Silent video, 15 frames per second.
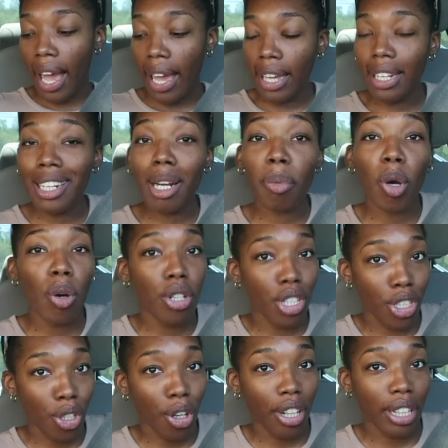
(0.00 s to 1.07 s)
I ended up going
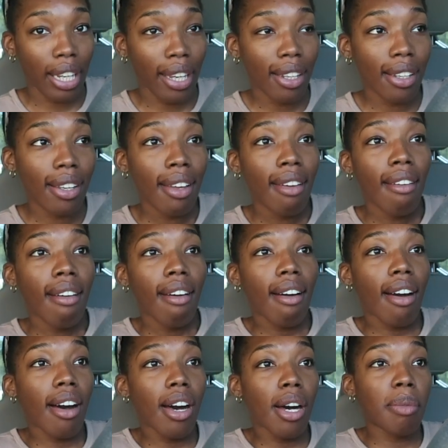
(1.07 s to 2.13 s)
to Target
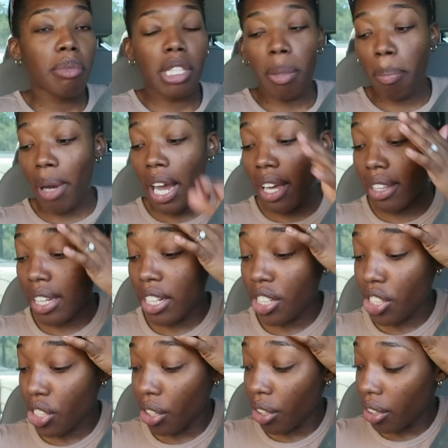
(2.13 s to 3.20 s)
um, to buy the
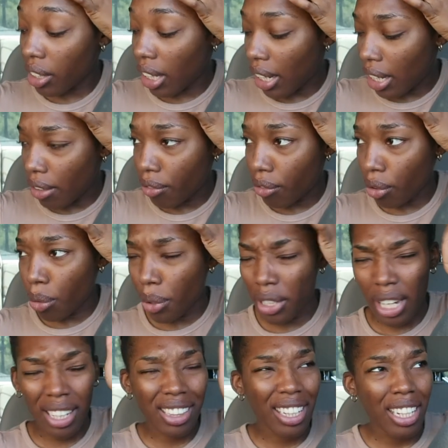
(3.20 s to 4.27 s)
shirt that got
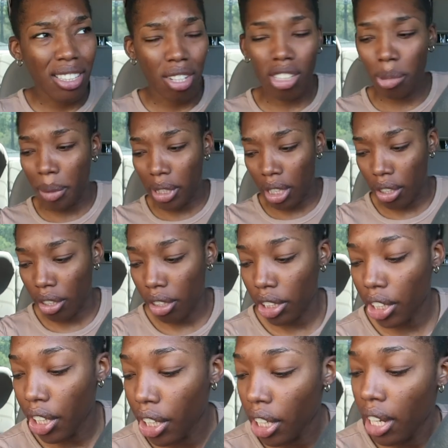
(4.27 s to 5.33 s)
ruined. I think I talked about that
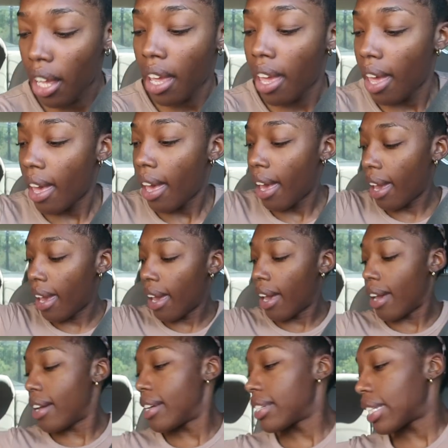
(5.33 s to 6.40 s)
earlier.
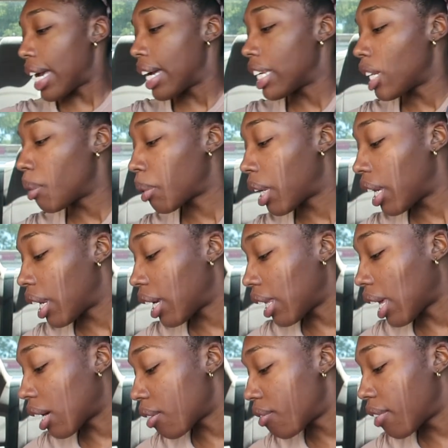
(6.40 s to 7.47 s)
And I ended up getting
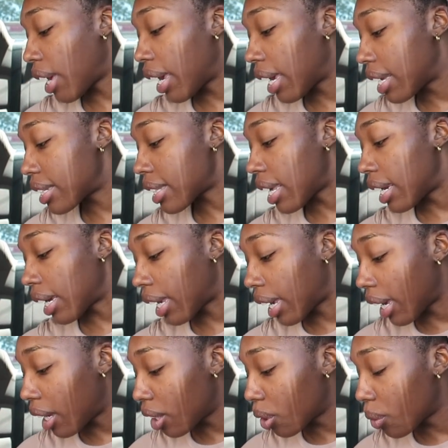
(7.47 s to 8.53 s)
like a vase and a
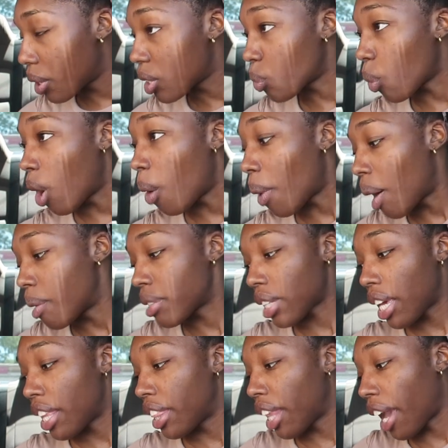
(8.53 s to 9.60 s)
candle as well while I was
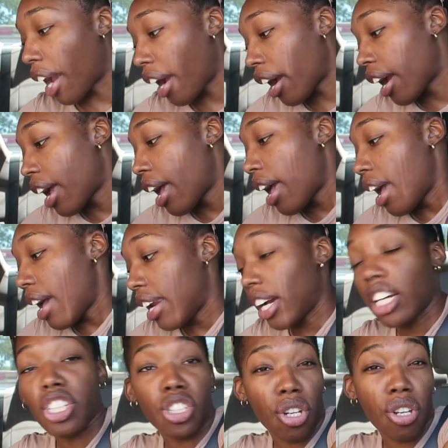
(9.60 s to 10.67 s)
in there. And I
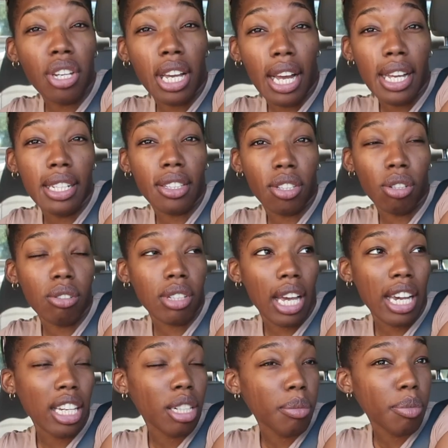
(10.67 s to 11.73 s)
can show you guys those
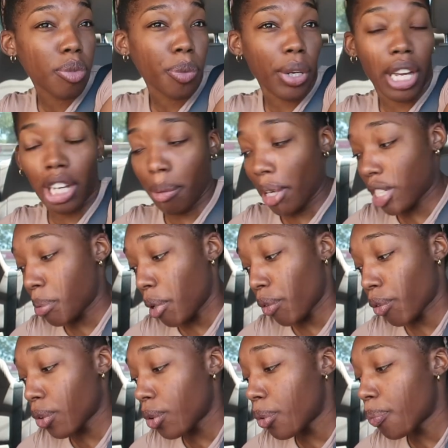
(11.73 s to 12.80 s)
items when I get back to
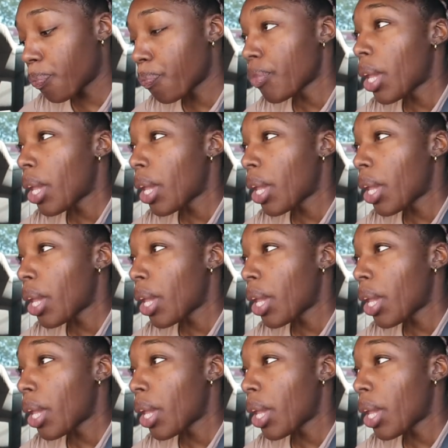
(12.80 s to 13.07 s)
my room.